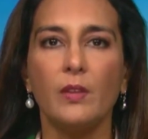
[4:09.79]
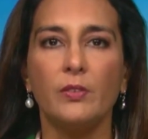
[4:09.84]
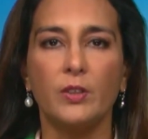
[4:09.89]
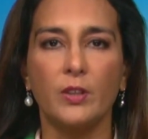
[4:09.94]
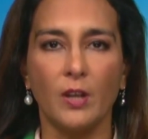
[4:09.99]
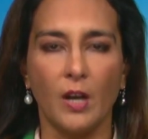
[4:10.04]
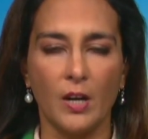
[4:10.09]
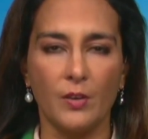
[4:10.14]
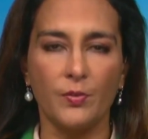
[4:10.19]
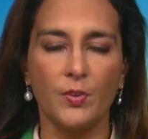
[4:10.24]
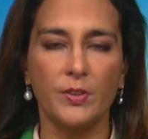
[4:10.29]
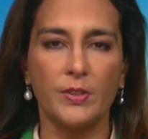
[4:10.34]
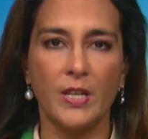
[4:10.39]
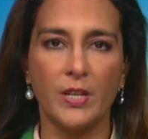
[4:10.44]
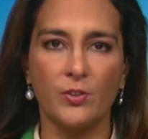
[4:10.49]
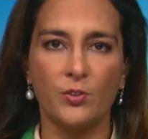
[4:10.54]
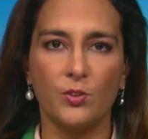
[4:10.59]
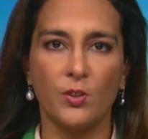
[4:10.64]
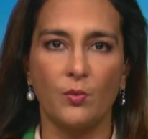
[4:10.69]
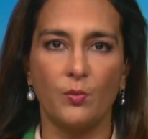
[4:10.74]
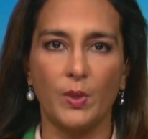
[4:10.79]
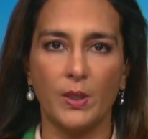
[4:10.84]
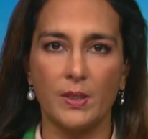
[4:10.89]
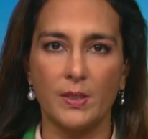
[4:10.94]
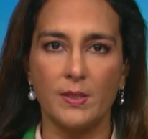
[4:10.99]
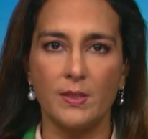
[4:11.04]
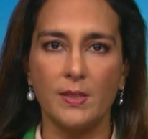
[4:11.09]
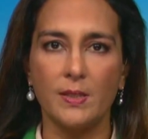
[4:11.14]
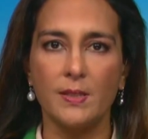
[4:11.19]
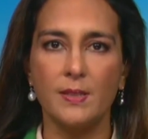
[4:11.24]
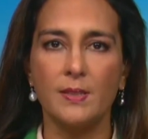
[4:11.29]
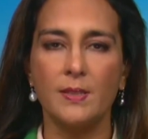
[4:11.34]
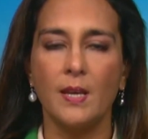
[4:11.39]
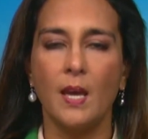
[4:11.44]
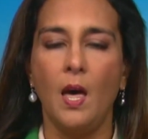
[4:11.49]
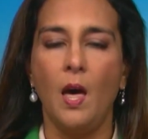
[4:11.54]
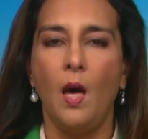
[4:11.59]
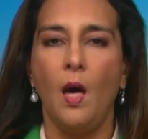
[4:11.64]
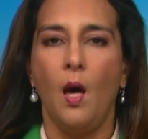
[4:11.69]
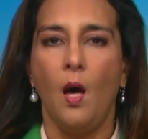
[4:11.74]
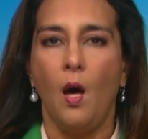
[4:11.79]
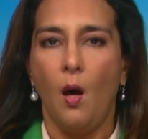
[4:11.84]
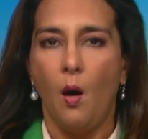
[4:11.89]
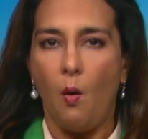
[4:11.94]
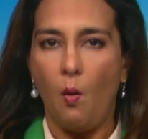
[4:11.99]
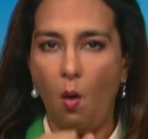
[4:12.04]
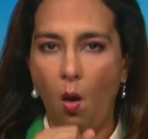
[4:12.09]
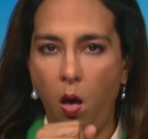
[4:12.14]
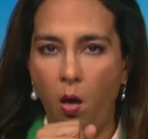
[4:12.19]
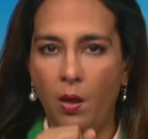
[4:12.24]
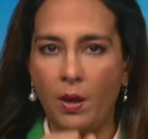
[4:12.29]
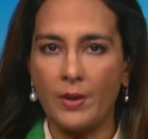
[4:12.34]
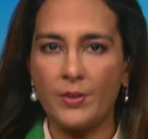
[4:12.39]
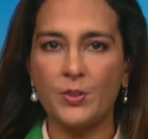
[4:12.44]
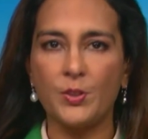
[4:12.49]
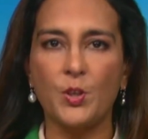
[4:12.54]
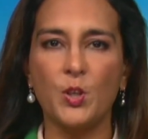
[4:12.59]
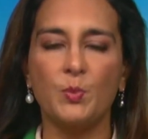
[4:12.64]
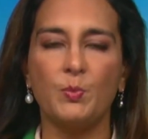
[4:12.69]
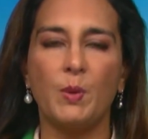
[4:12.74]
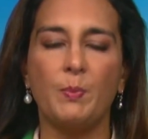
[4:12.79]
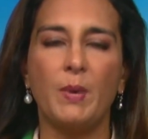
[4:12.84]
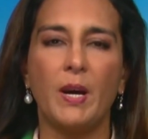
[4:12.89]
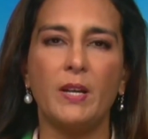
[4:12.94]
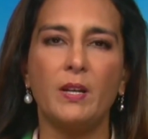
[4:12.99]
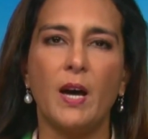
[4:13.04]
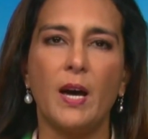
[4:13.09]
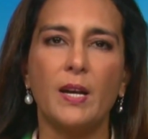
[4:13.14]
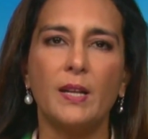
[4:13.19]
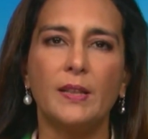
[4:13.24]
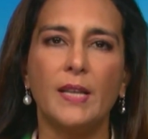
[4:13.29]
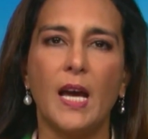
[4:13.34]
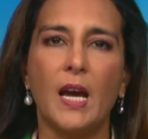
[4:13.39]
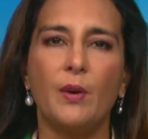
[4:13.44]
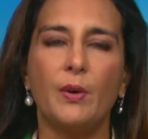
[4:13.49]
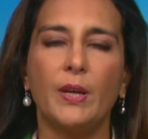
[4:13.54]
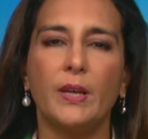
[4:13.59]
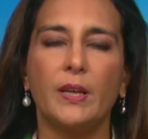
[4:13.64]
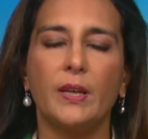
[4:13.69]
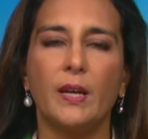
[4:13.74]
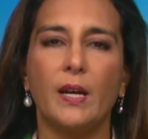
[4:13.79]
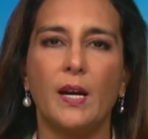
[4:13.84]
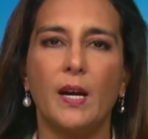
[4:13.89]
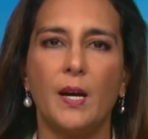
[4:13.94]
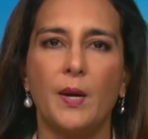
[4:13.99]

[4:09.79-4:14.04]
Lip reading: the confrontation of witnesses, excuse me, by not allowing